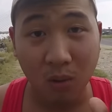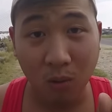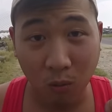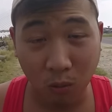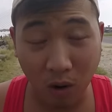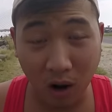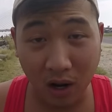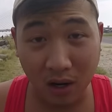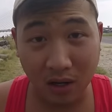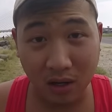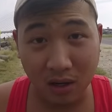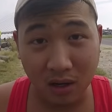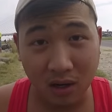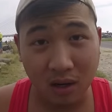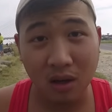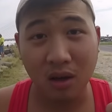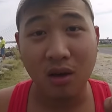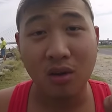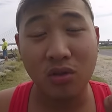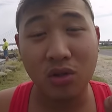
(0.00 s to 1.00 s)
One,
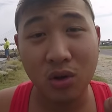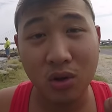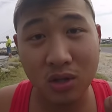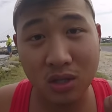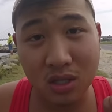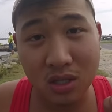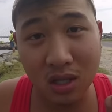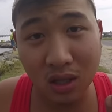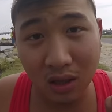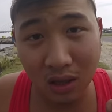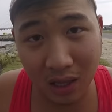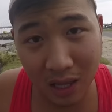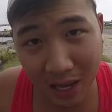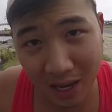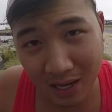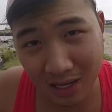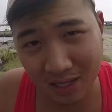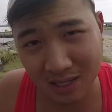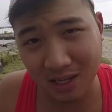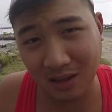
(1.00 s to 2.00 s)
there's the
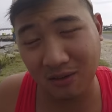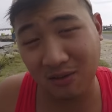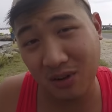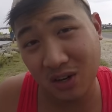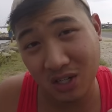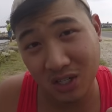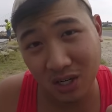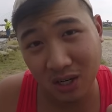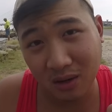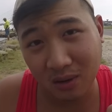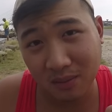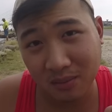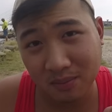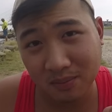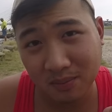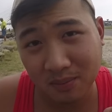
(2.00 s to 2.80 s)
lazy fishing,